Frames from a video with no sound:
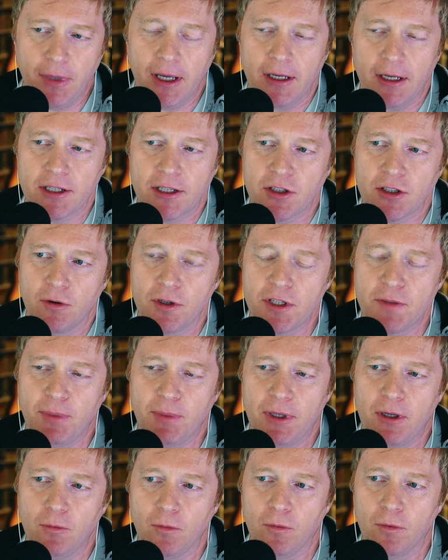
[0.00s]
And it's always
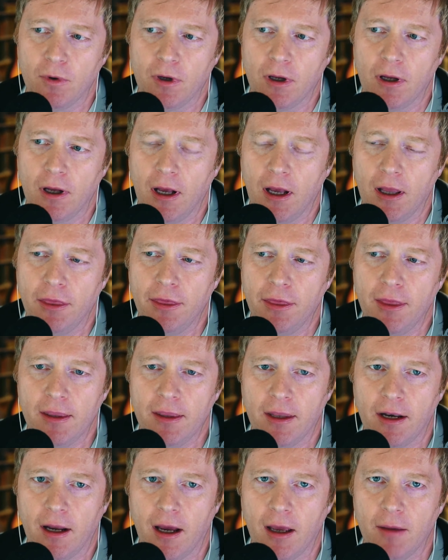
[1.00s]
been a thing
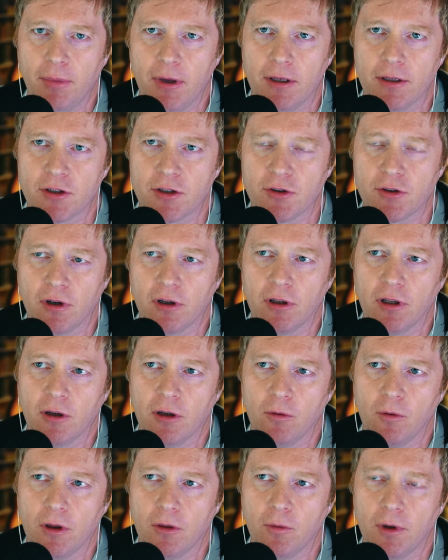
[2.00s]
that I've been struggling
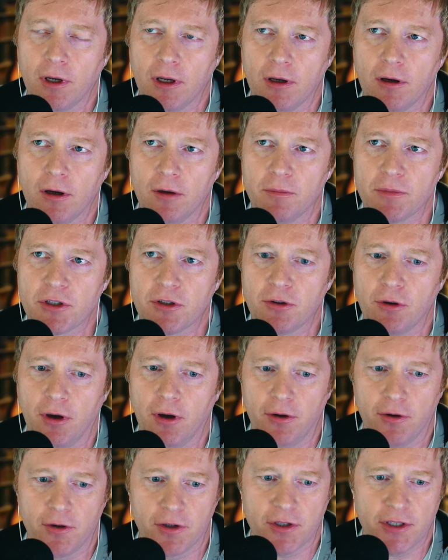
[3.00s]
with when it comes to
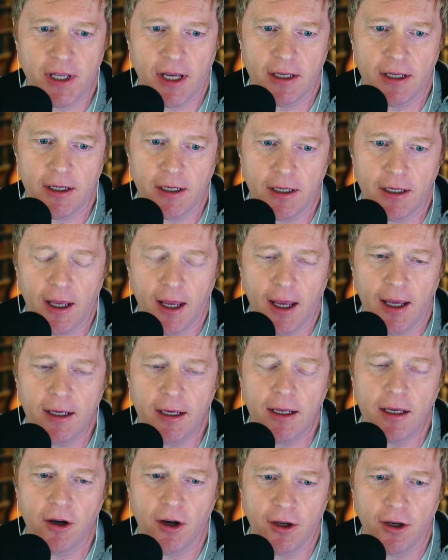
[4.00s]
understanding any
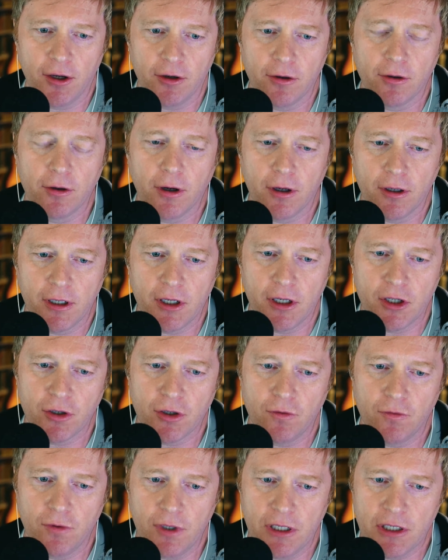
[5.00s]
kind of
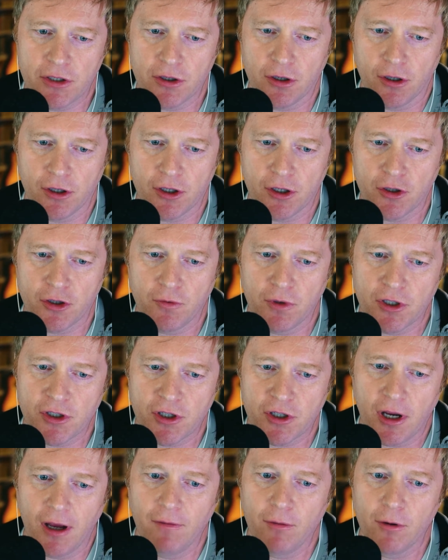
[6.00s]
cognition research, which
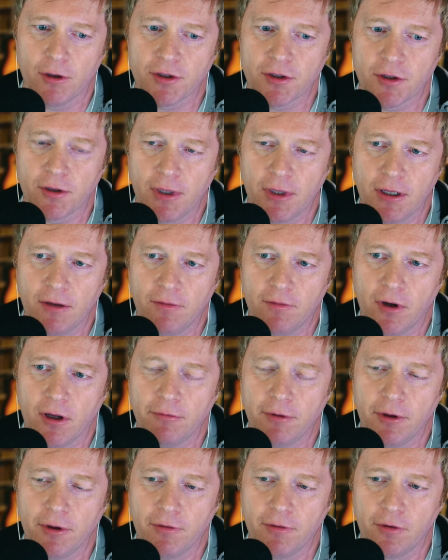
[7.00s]
I've also been involved
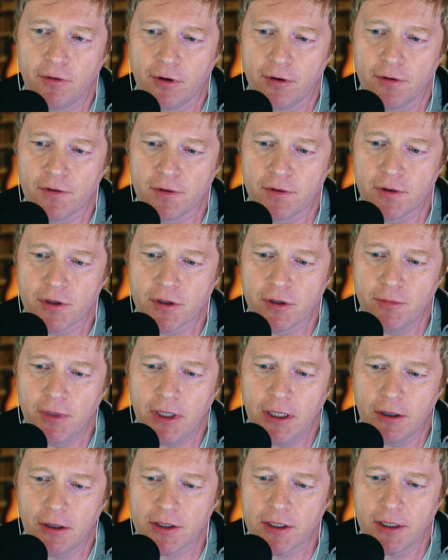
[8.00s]
with for some
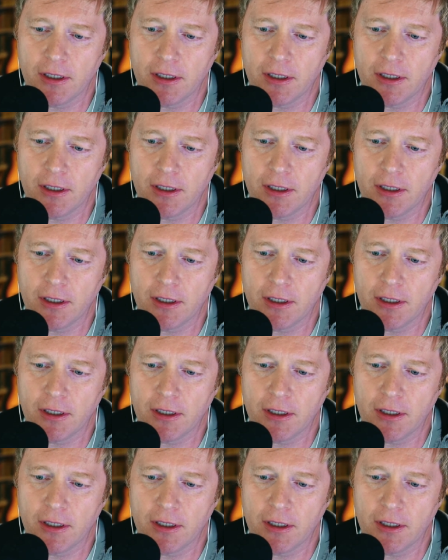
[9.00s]
years.